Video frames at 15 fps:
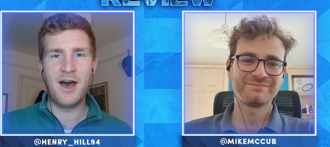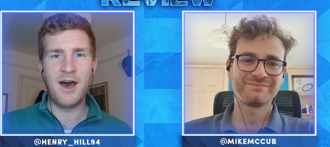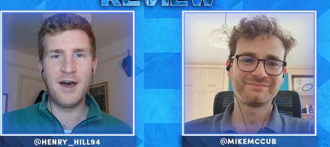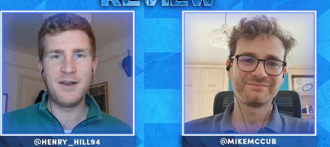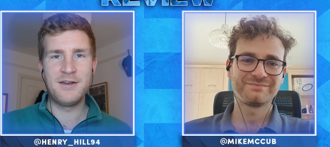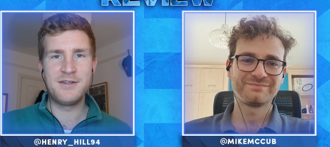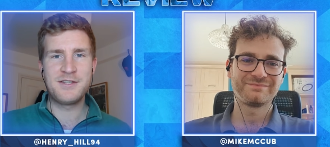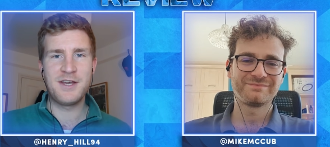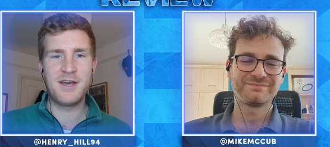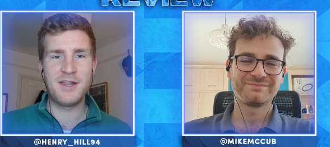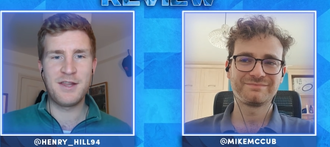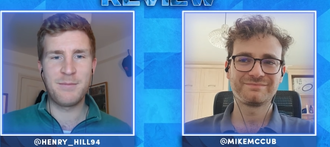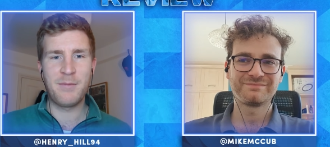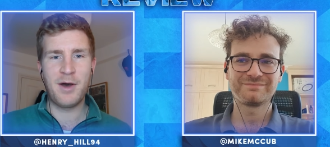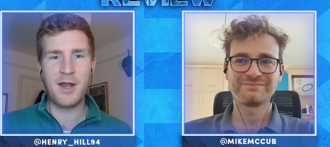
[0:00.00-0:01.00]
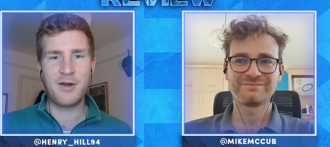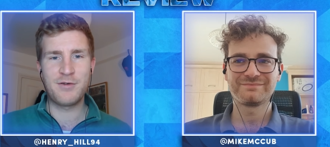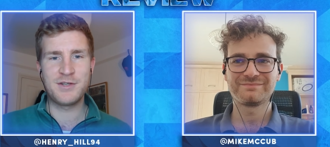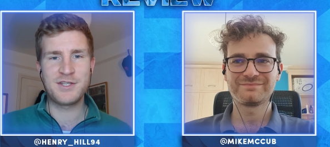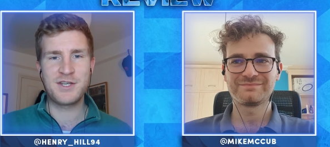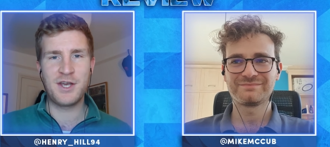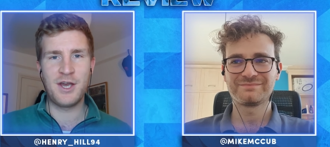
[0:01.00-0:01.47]
Speaker 1: under the
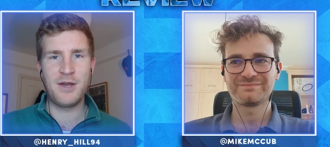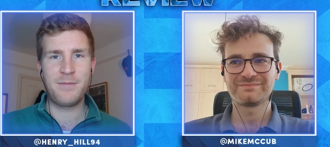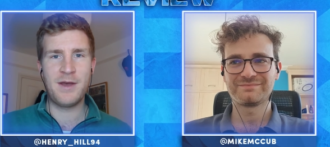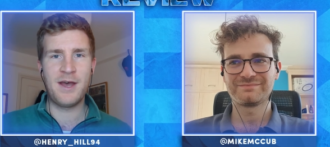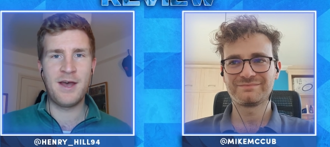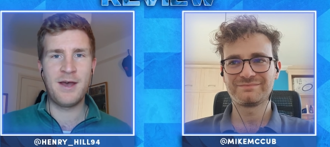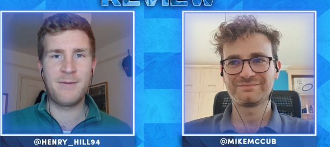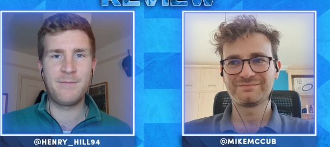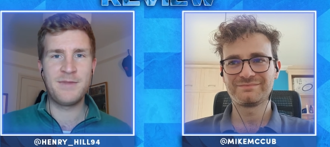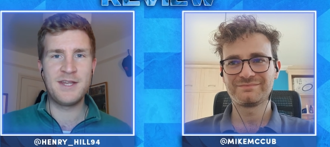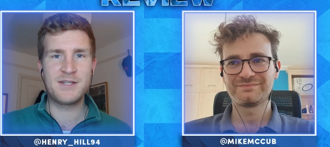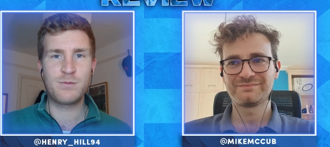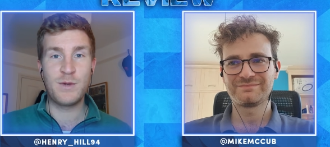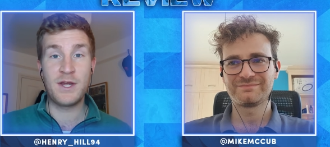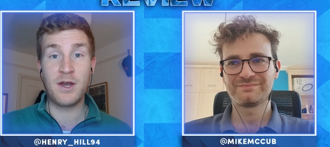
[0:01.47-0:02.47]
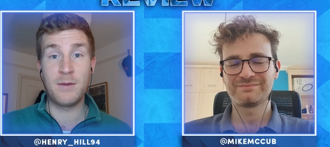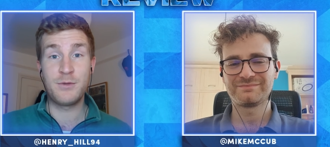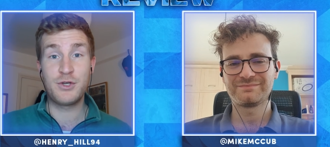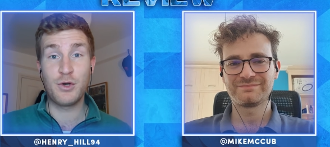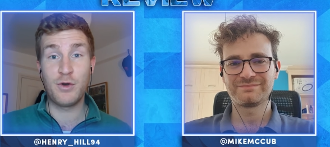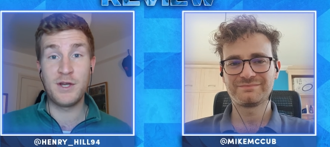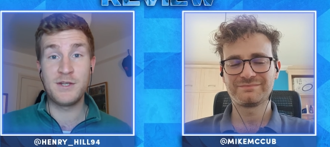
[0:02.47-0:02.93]
microscope. Um, this week I'm
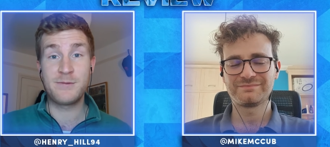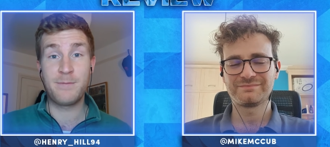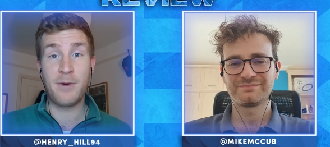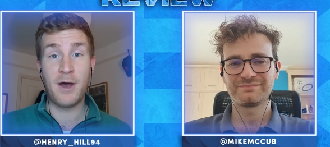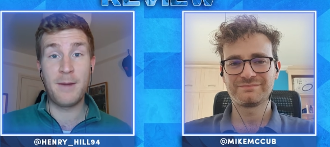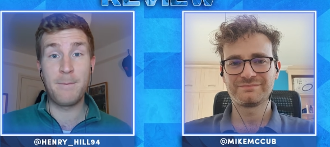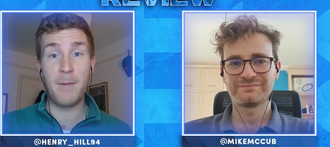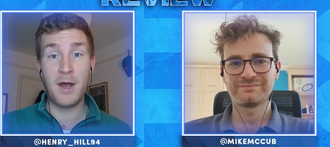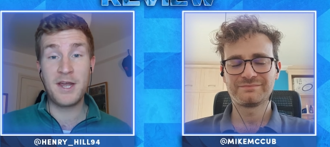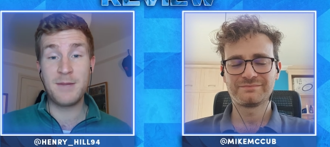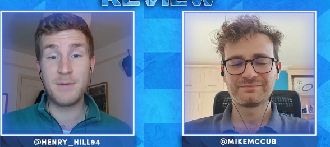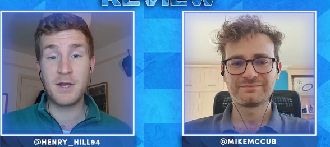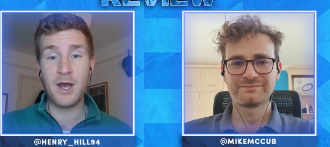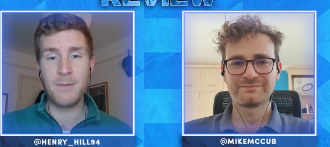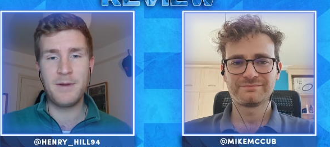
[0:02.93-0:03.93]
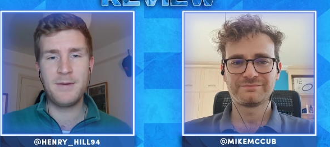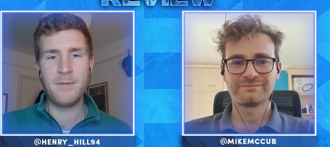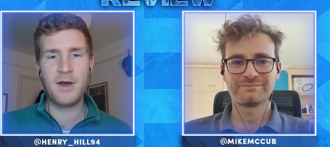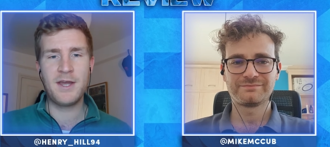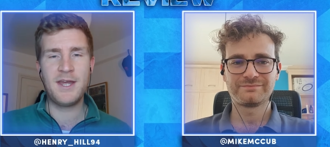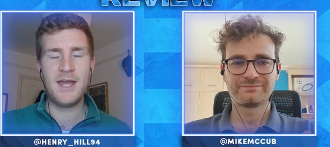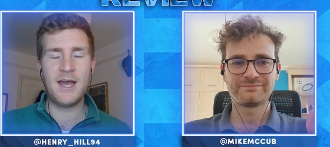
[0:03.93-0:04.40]
joined by Mikey McCubbin.
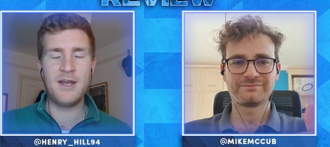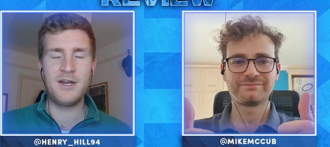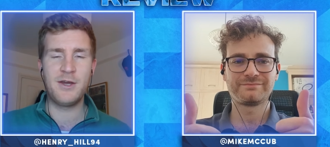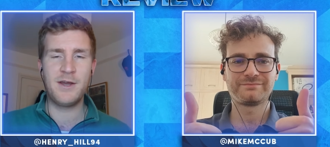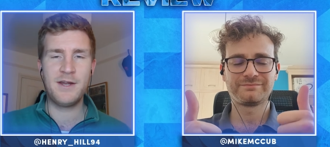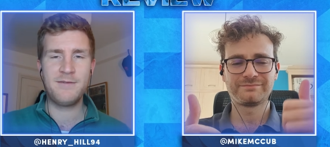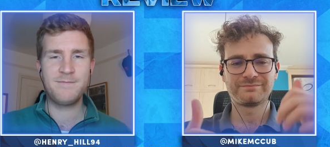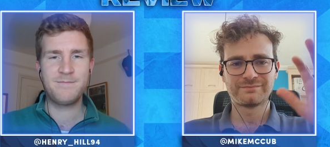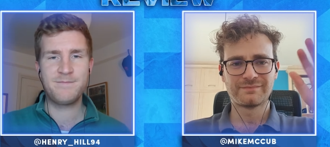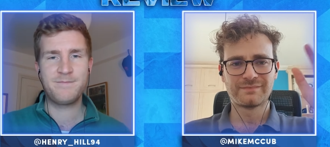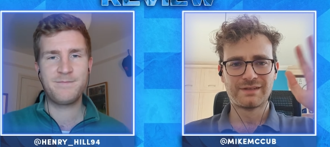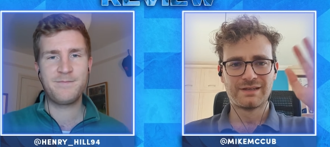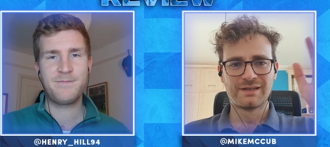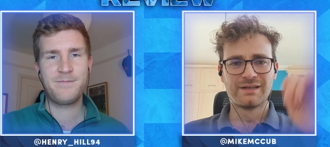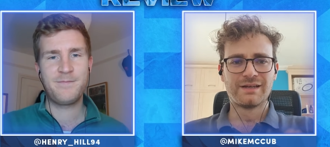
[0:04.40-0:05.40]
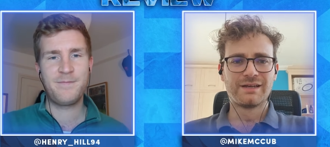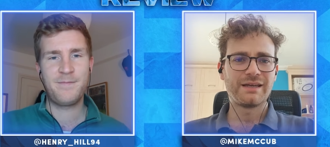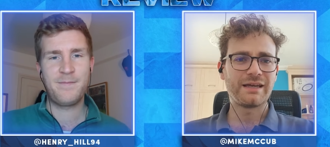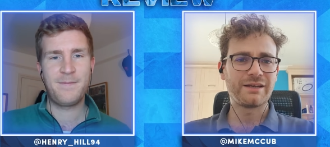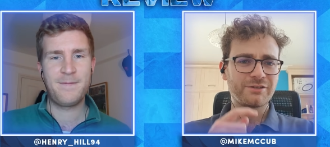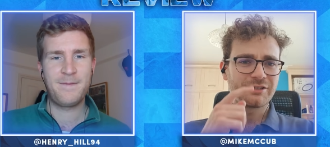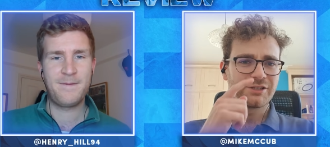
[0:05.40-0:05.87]
Mikey, how you doing?
Speaker 2: Yeah,
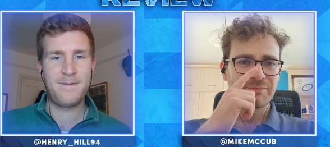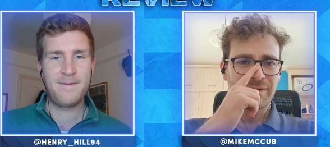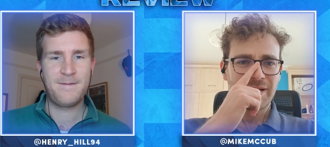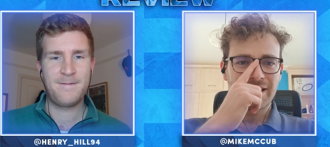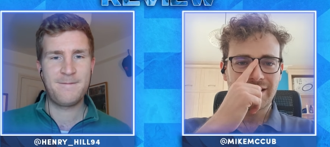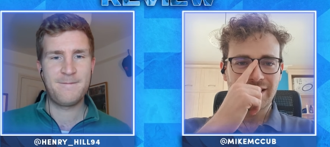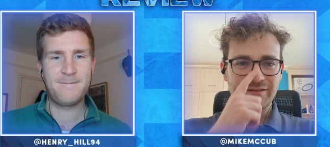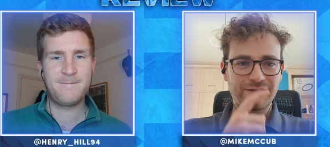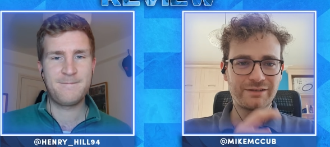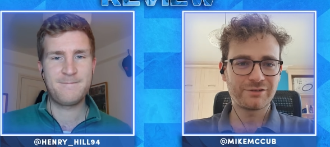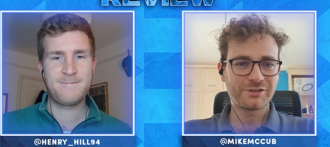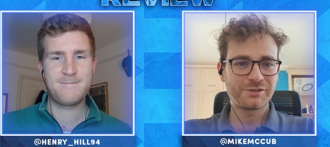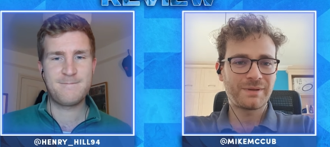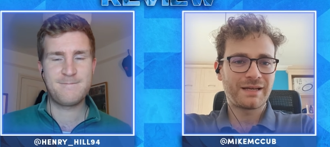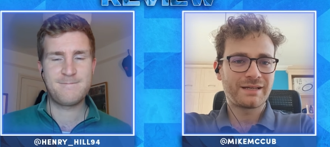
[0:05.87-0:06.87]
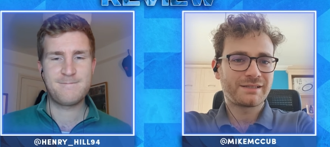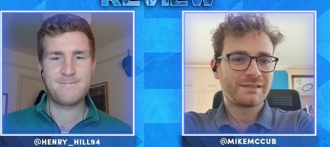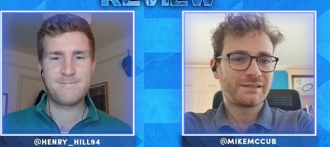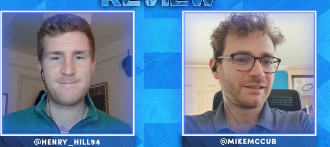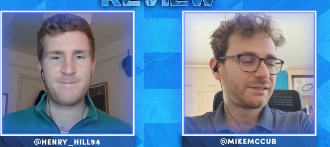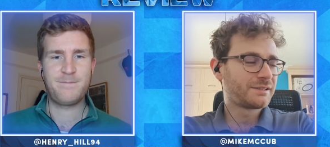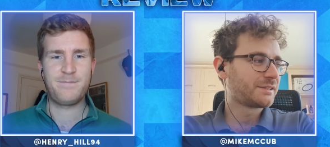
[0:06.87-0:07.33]
not too bad, Henry. Not too bad. It's a
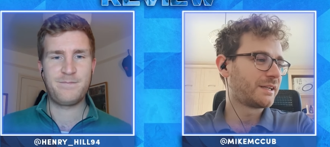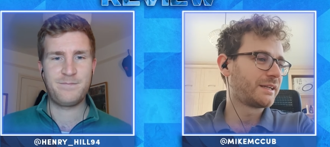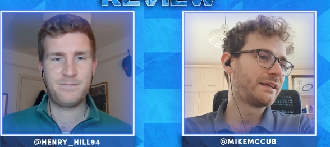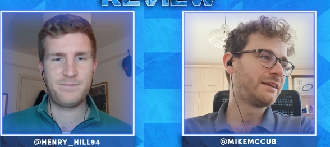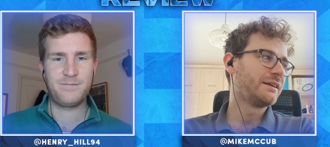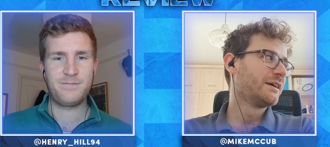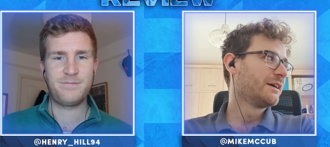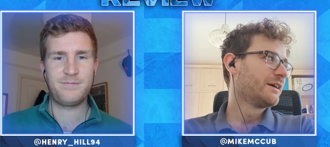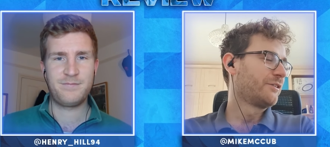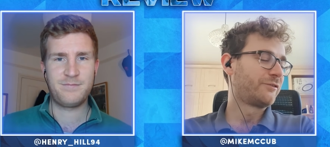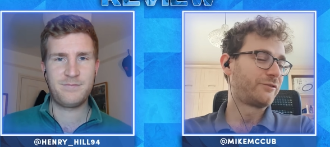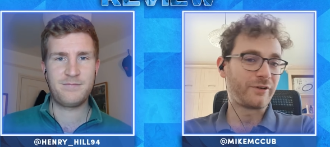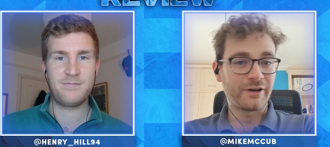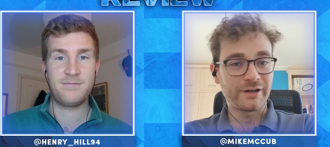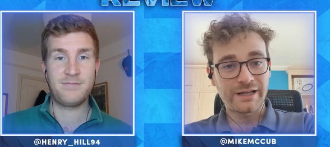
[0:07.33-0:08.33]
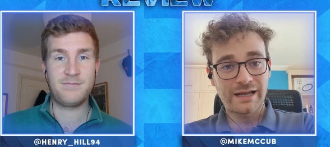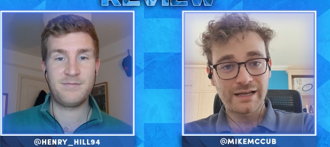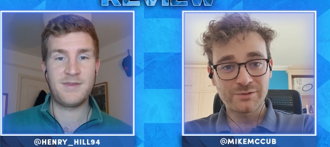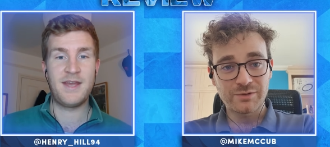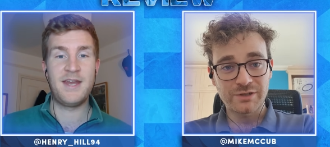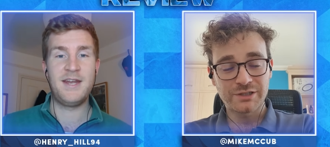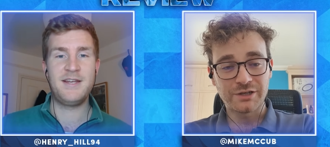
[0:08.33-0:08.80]
nice sunny Friday as
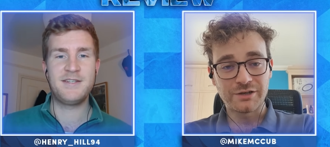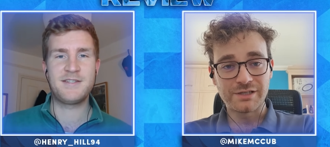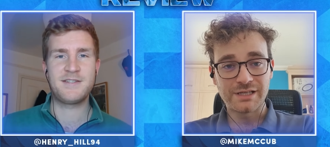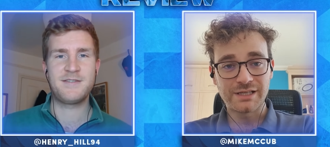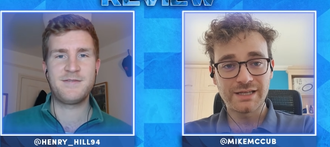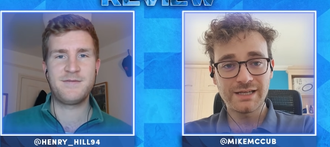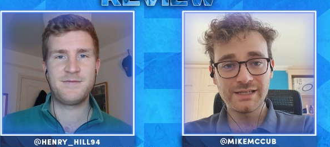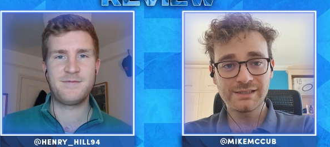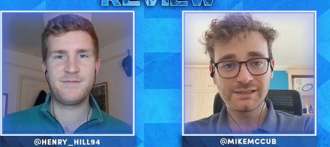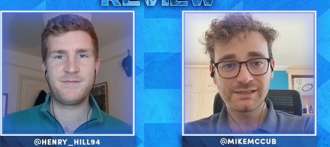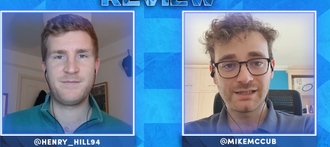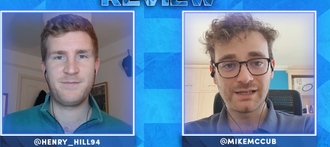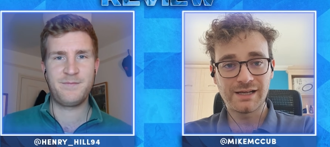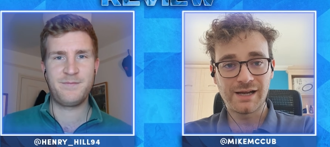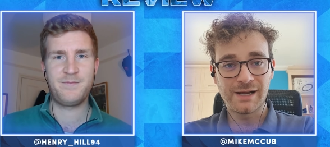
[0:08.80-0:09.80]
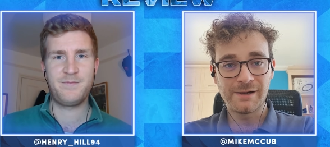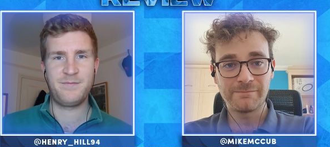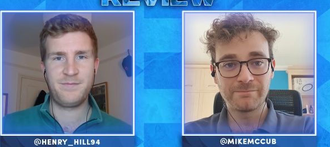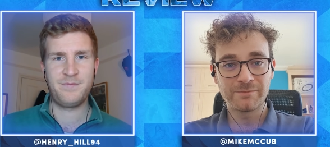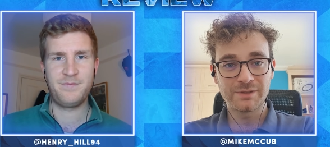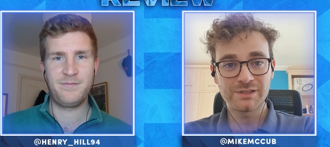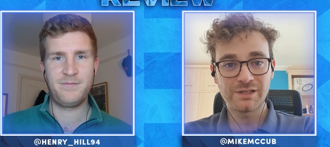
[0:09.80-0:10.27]
we're it shooting is. this.
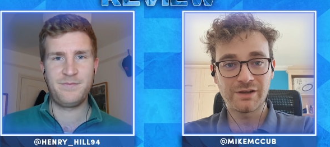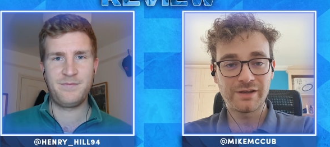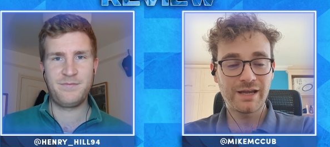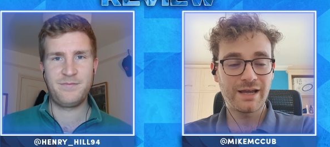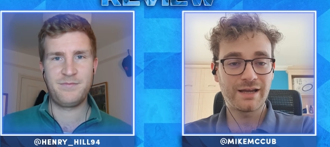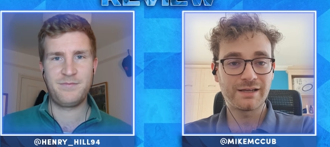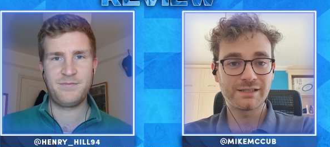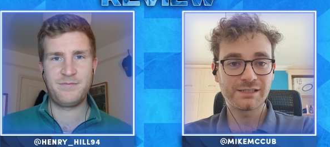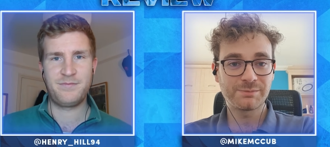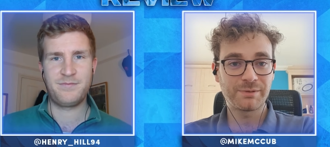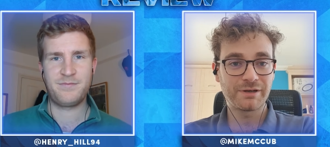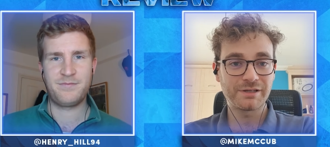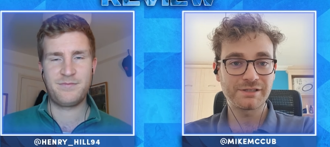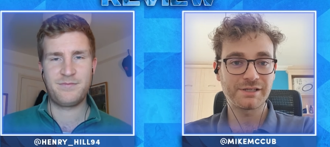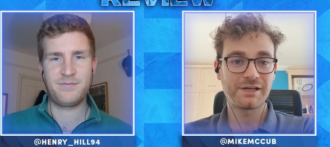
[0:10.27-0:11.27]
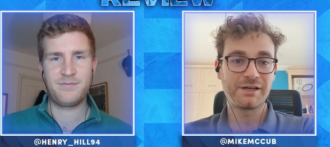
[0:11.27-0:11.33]
Um, so yeah, spirits are